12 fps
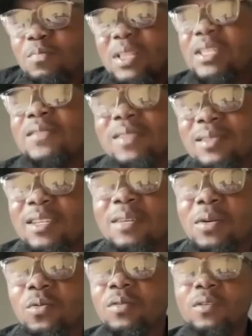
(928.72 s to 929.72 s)
belief
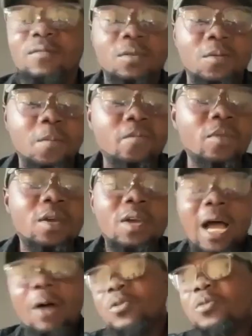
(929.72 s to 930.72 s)
system and what have you.
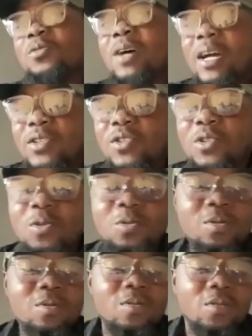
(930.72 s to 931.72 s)
I was going to ask
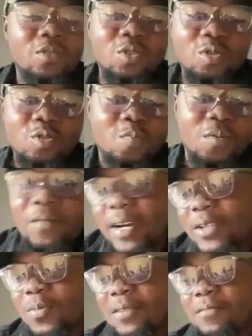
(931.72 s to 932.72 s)
you to
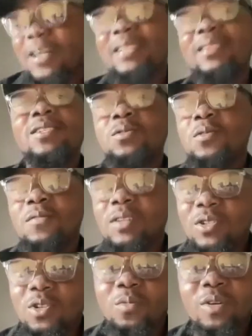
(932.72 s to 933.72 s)
provide some advantages of
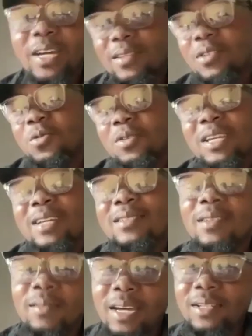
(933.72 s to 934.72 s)
religion, but I think you already
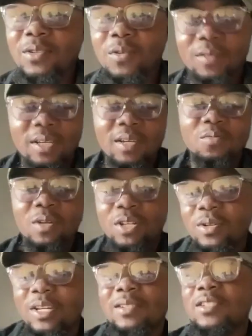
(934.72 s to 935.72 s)
answered that. You said
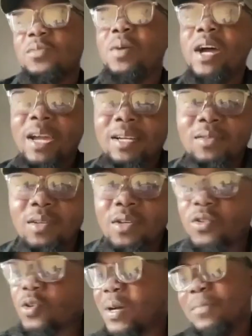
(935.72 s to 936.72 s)
religion has inspired
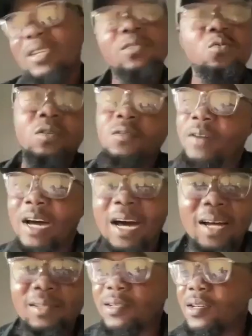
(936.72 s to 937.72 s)
some amazing work of
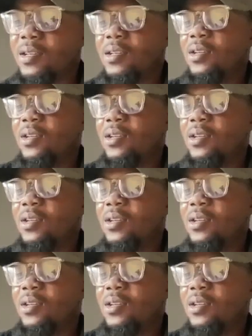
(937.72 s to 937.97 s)
art,